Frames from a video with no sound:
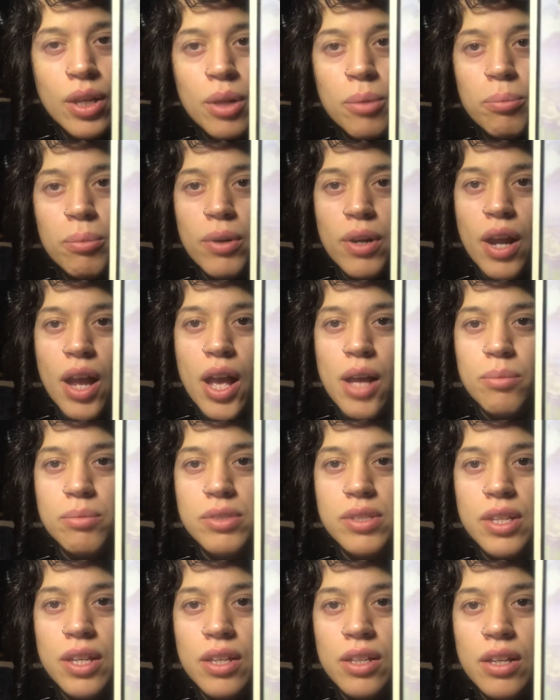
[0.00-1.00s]
Perhaps
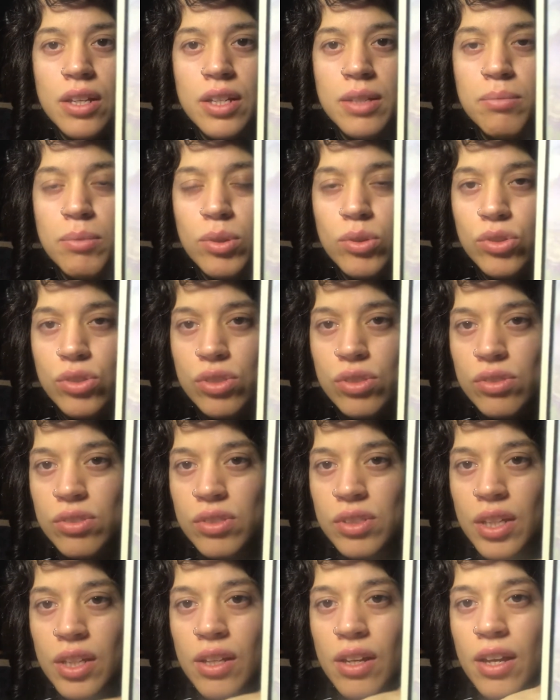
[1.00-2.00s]
they got emotional,
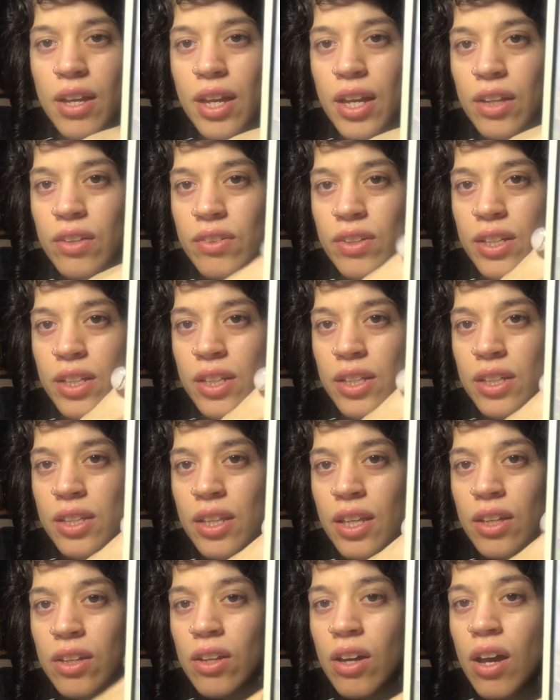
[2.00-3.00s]
they got angry,
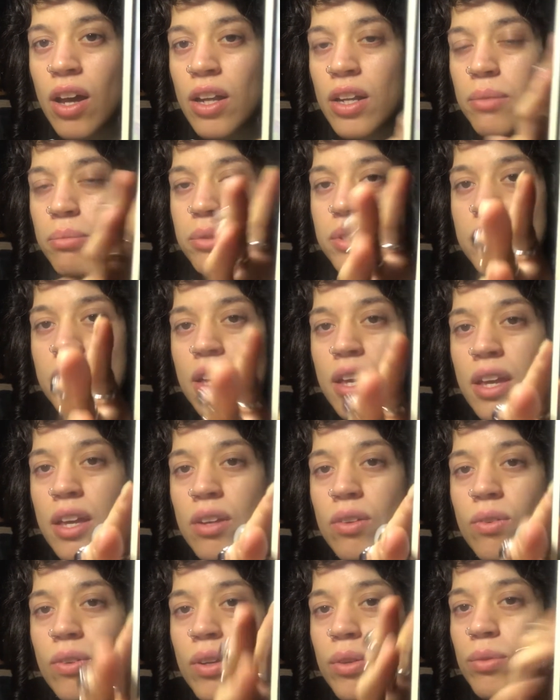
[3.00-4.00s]
they got
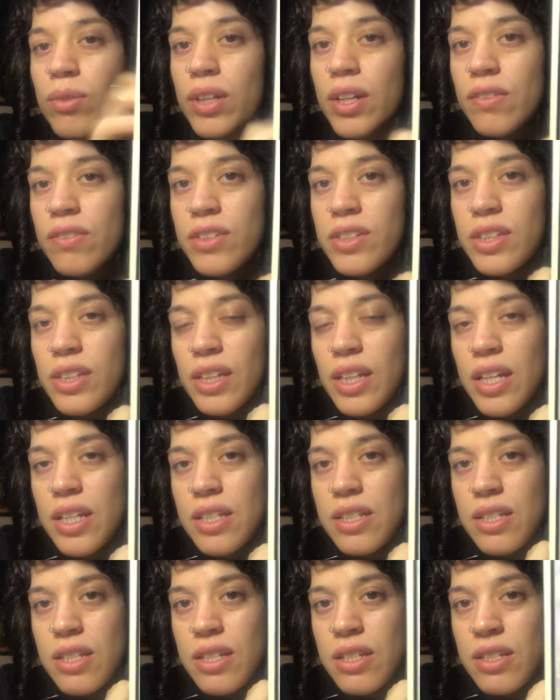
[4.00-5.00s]
upset, or whatever the
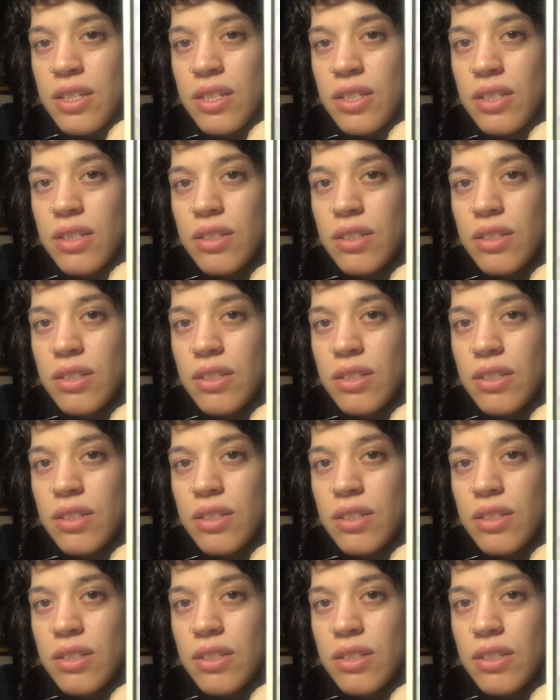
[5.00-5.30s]
case is.